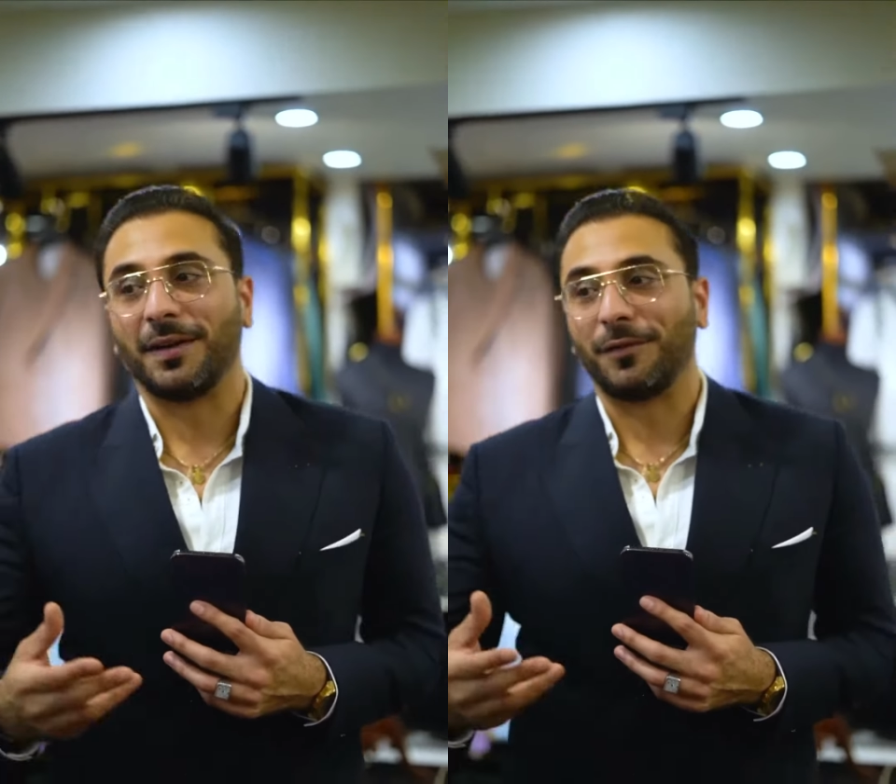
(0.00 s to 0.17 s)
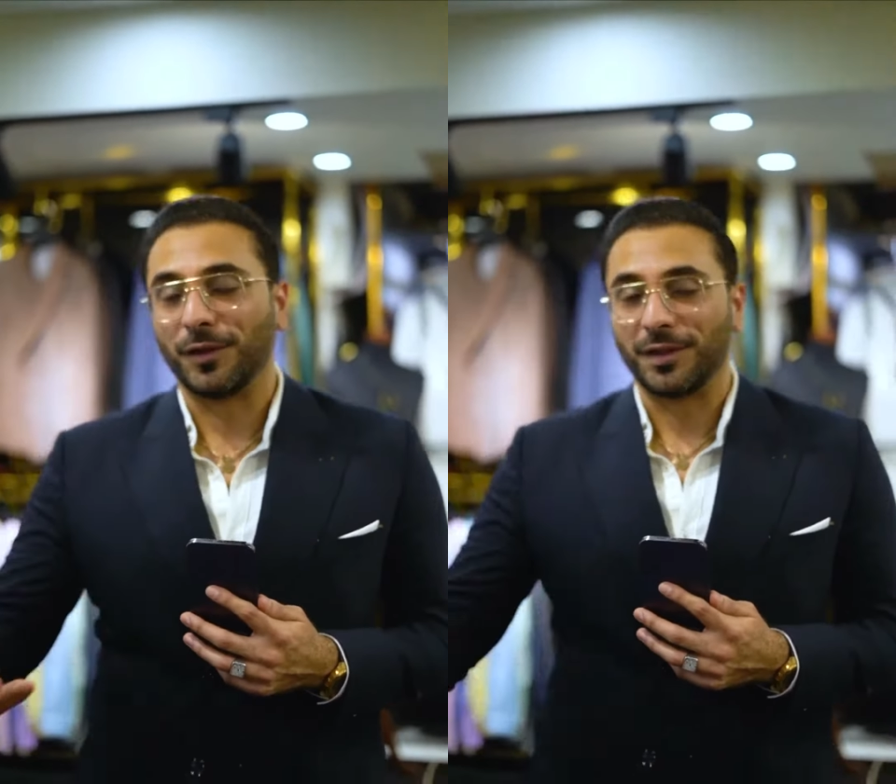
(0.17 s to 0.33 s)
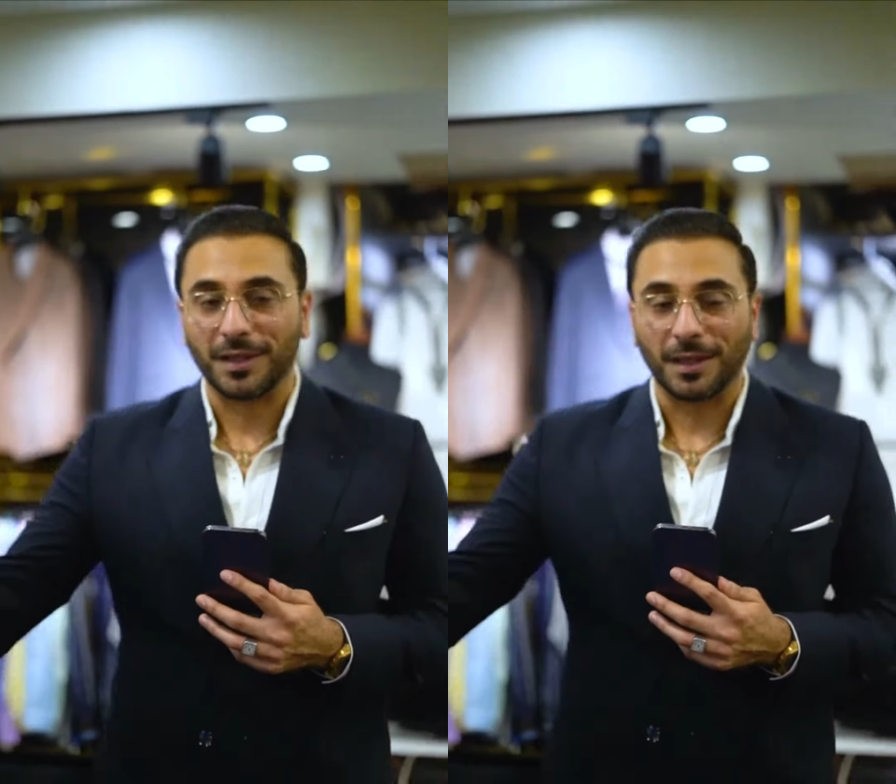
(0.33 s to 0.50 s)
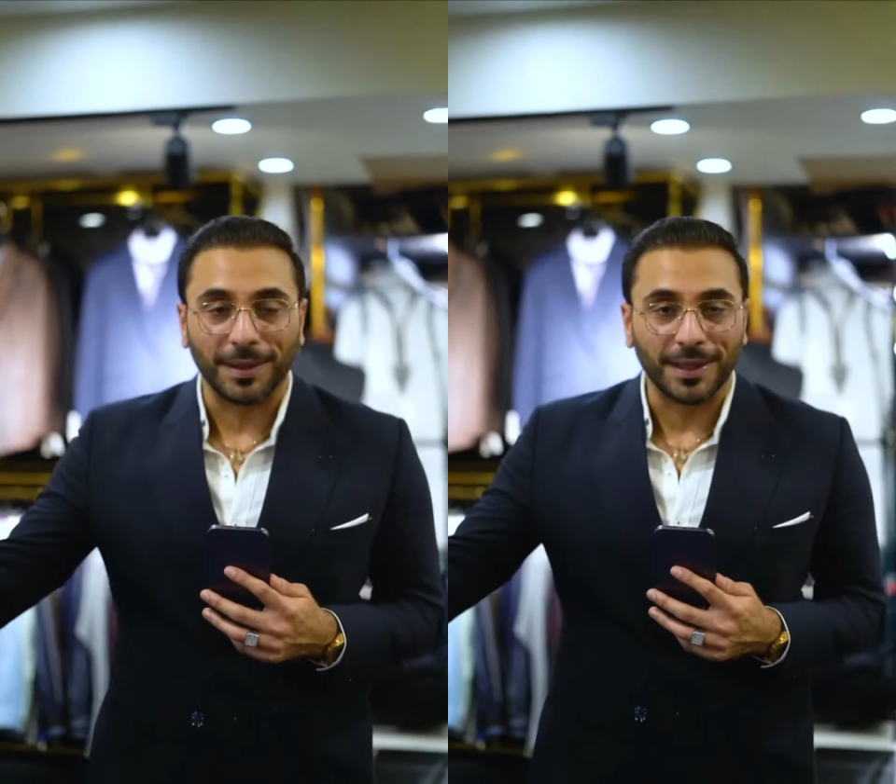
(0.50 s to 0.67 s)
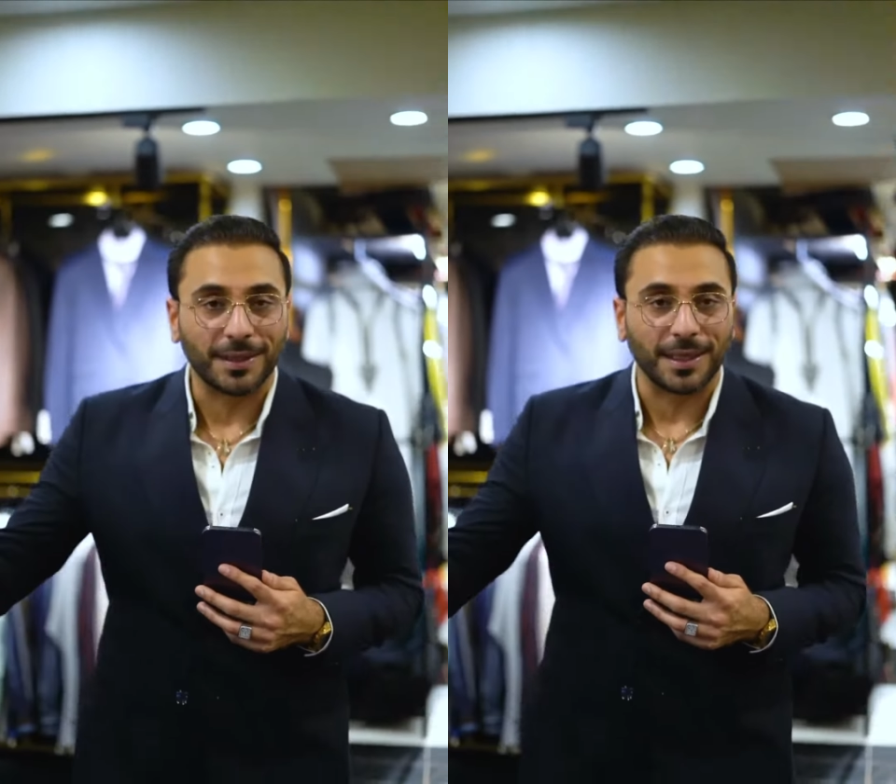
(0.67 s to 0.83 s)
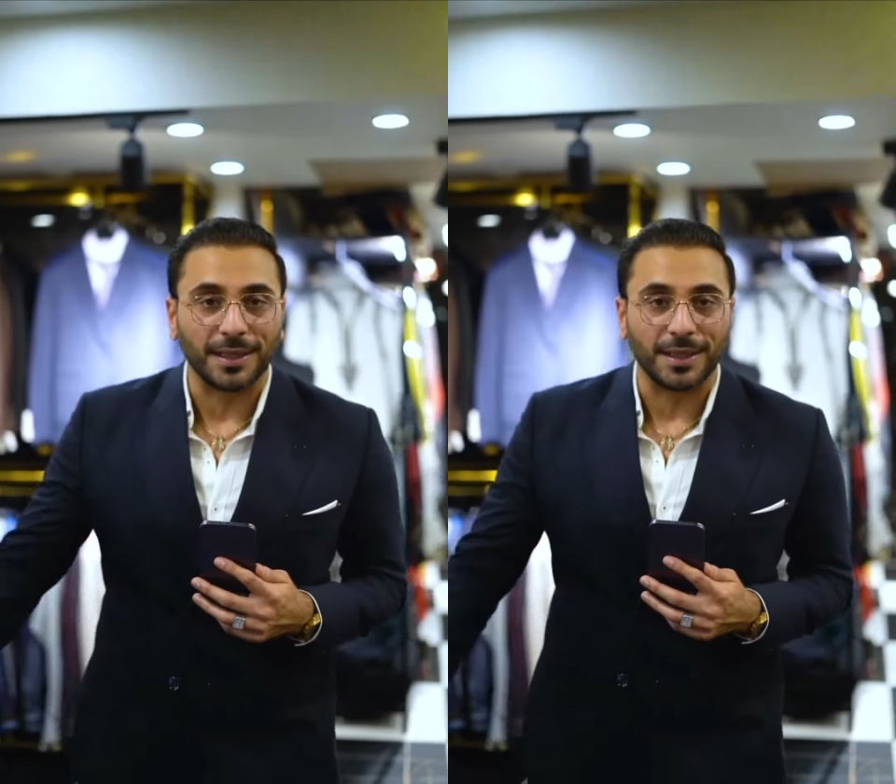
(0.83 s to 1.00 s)
for the
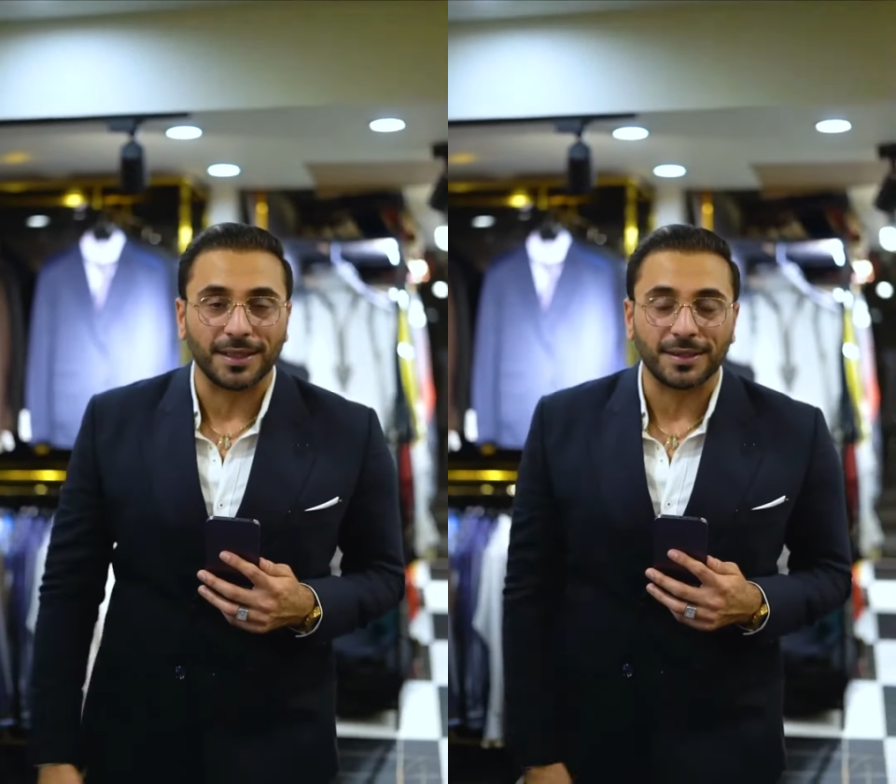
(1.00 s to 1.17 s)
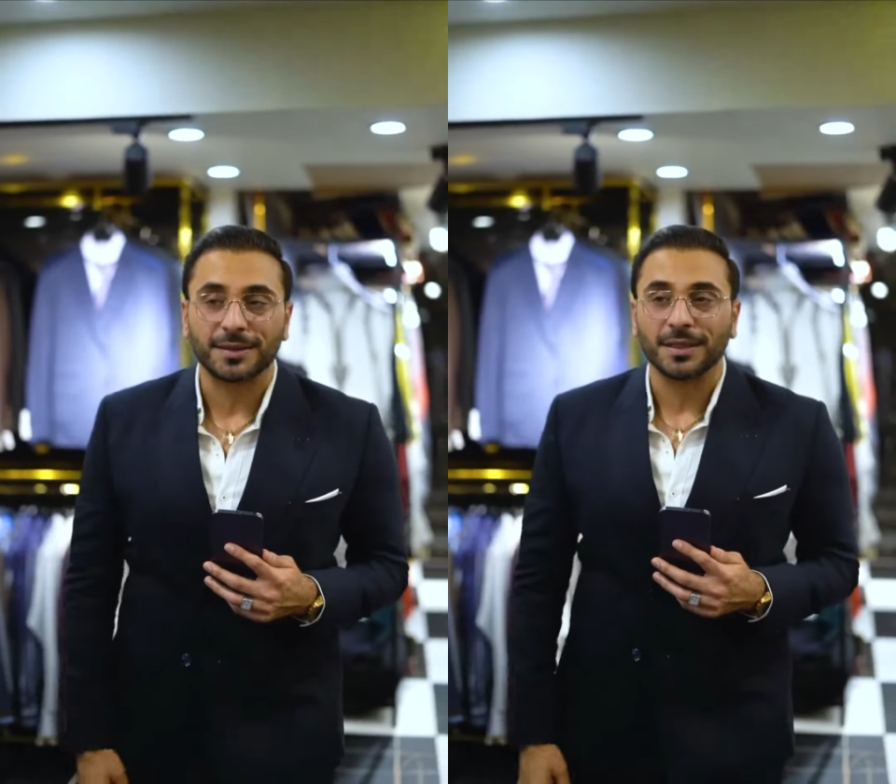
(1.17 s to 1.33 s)
coming 10 days.